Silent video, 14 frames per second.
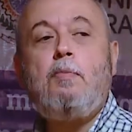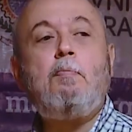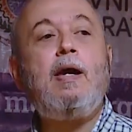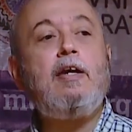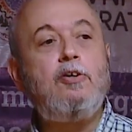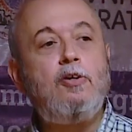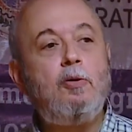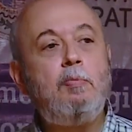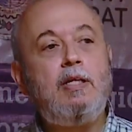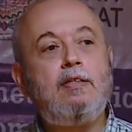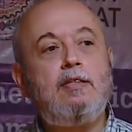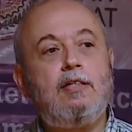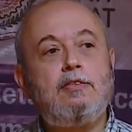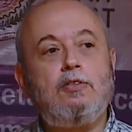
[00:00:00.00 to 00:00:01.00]

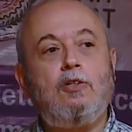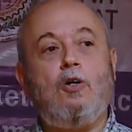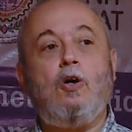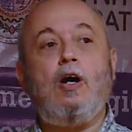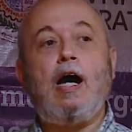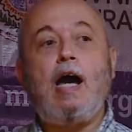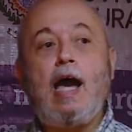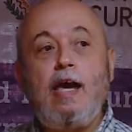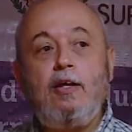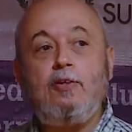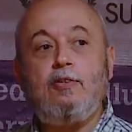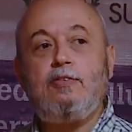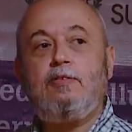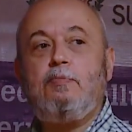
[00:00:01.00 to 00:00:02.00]
micrometers on
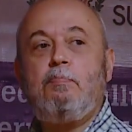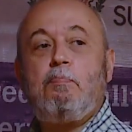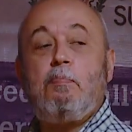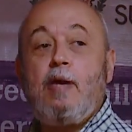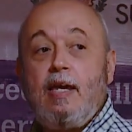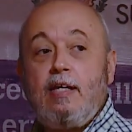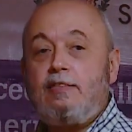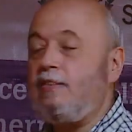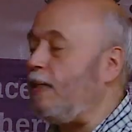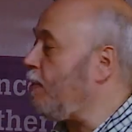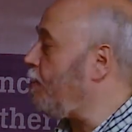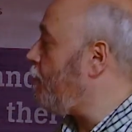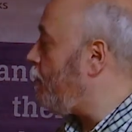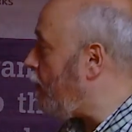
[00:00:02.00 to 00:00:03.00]
iron makes
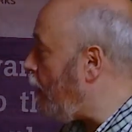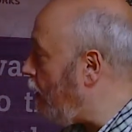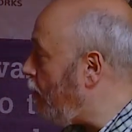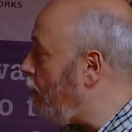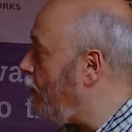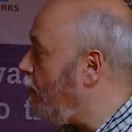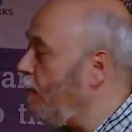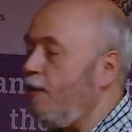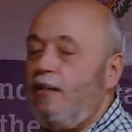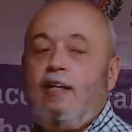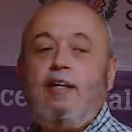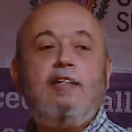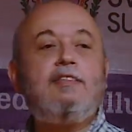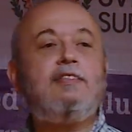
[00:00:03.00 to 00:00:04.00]
that thin
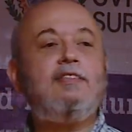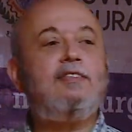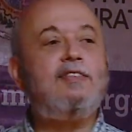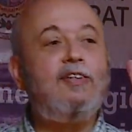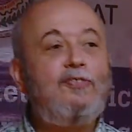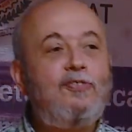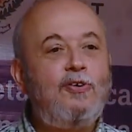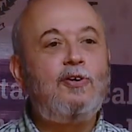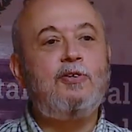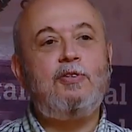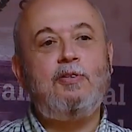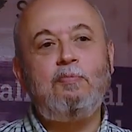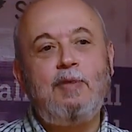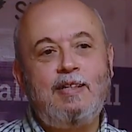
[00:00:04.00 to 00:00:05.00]
is the
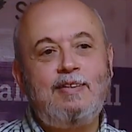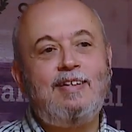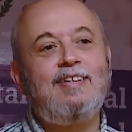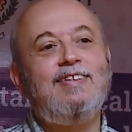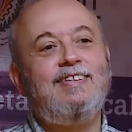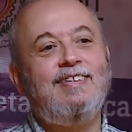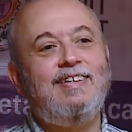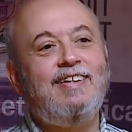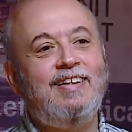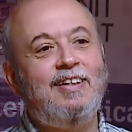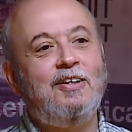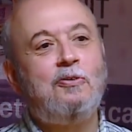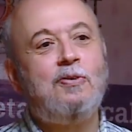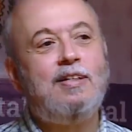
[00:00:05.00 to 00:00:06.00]
fourth metal in
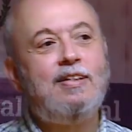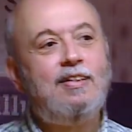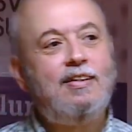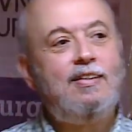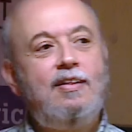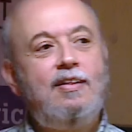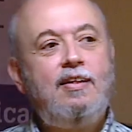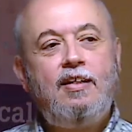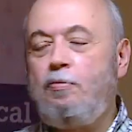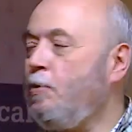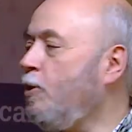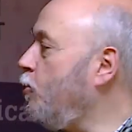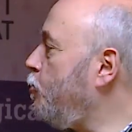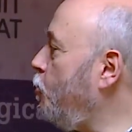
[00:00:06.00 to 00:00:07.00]
the world, and
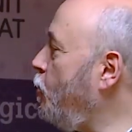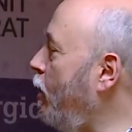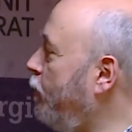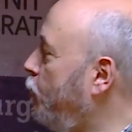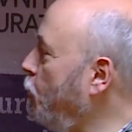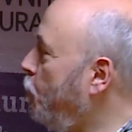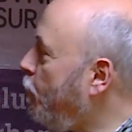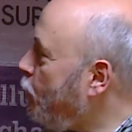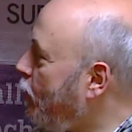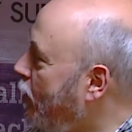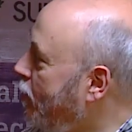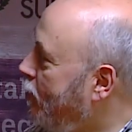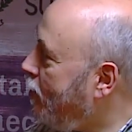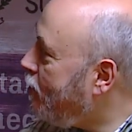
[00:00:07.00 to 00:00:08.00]
because you have to
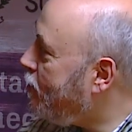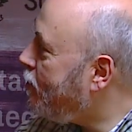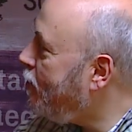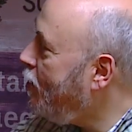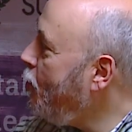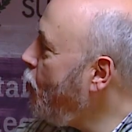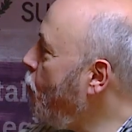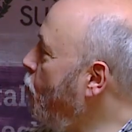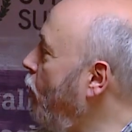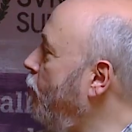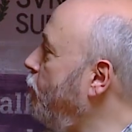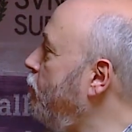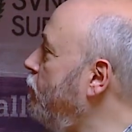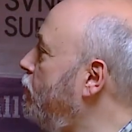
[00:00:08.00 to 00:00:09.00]
protect this
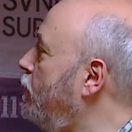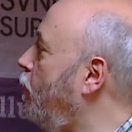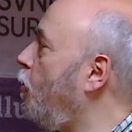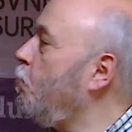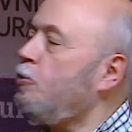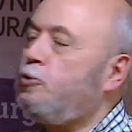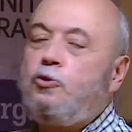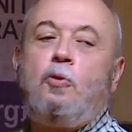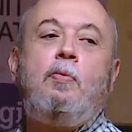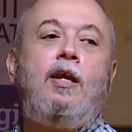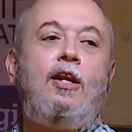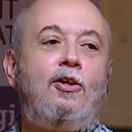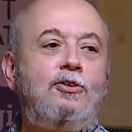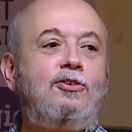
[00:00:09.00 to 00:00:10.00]
almost 2
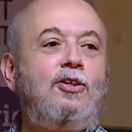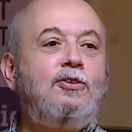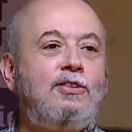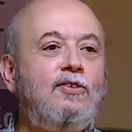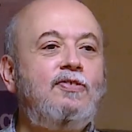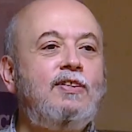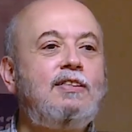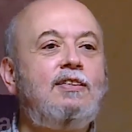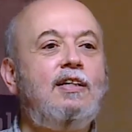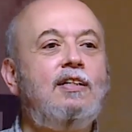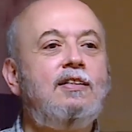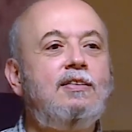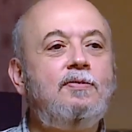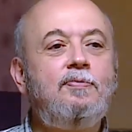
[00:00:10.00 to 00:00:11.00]
million tons of steel.